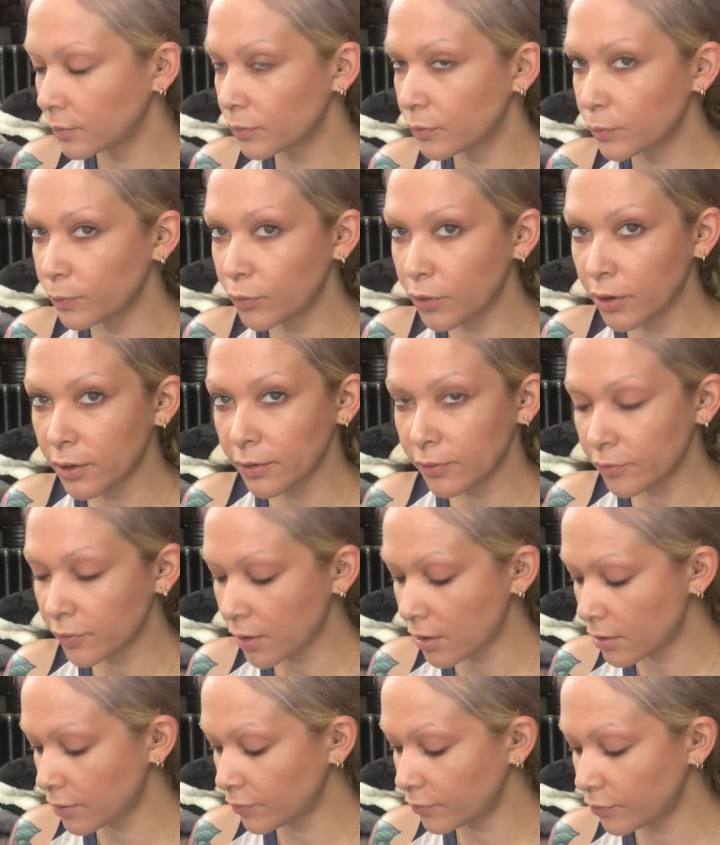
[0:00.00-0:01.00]
the product
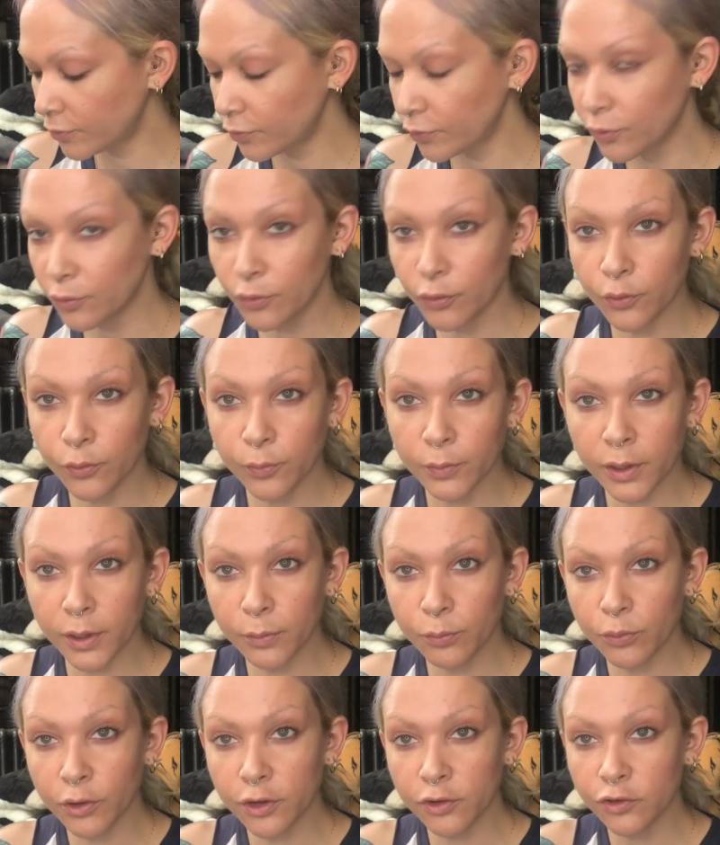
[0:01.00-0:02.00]
onto
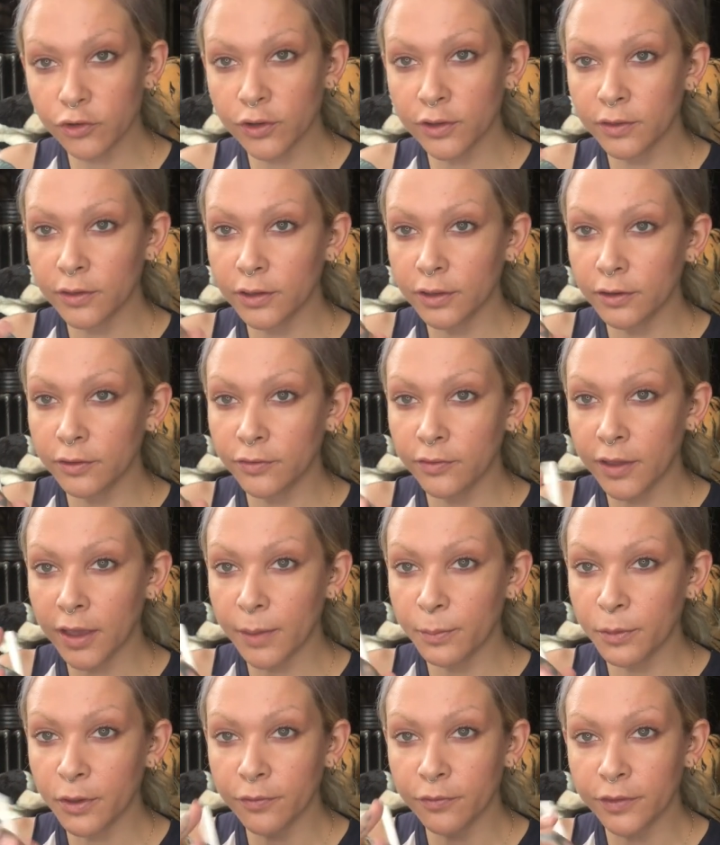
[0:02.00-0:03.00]
my brush and then I'll
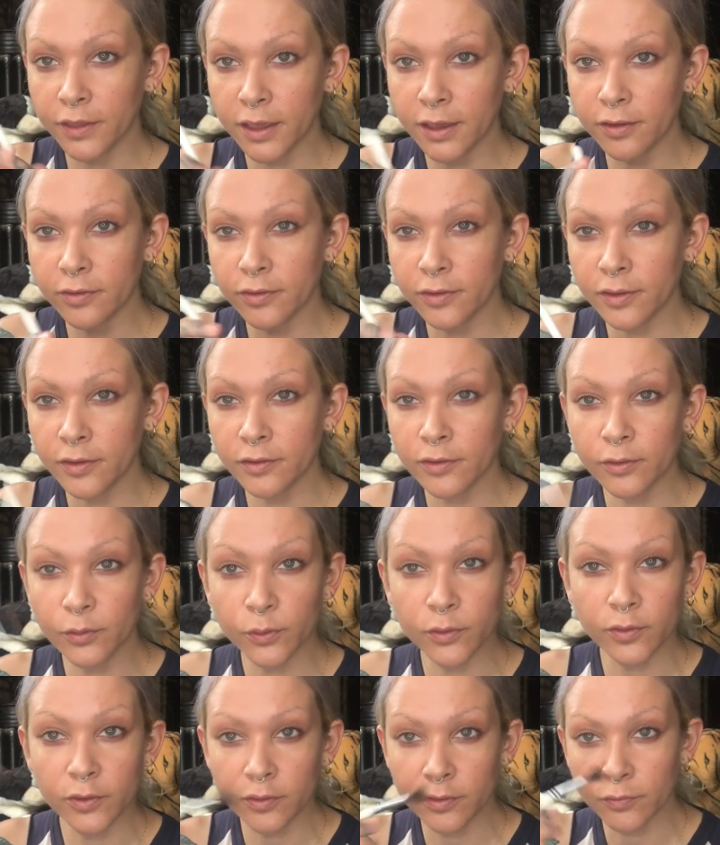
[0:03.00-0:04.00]
tap off the excess
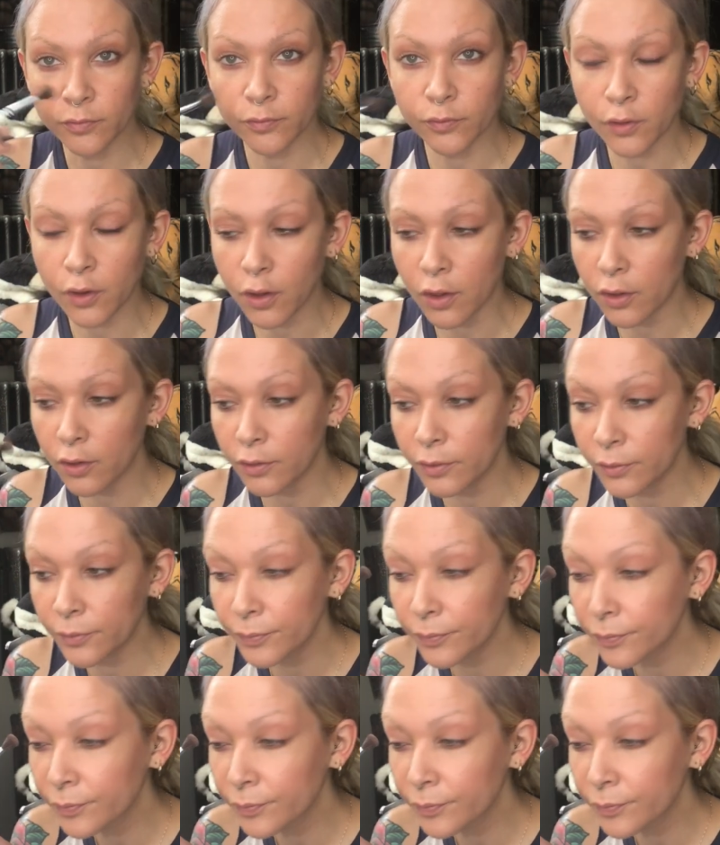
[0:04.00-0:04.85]
so it doesn't fall.